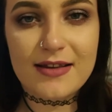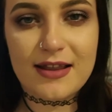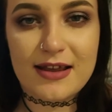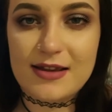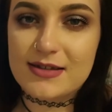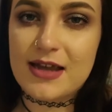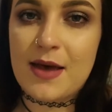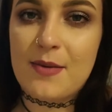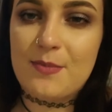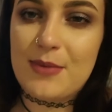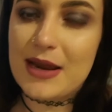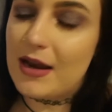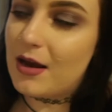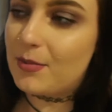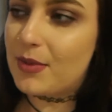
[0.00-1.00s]
There's a
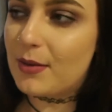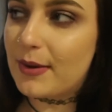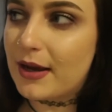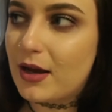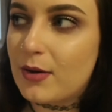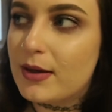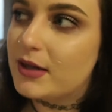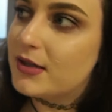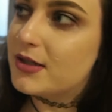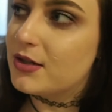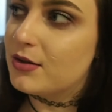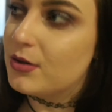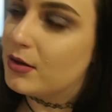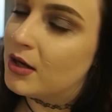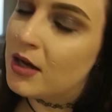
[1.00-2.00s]
meetup that we're going
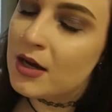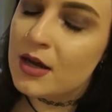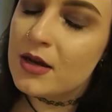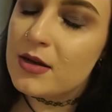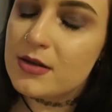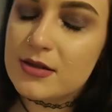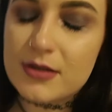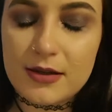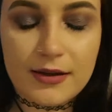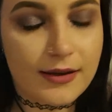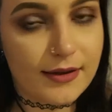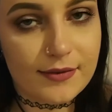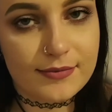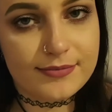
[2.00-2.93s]
to. So yeah.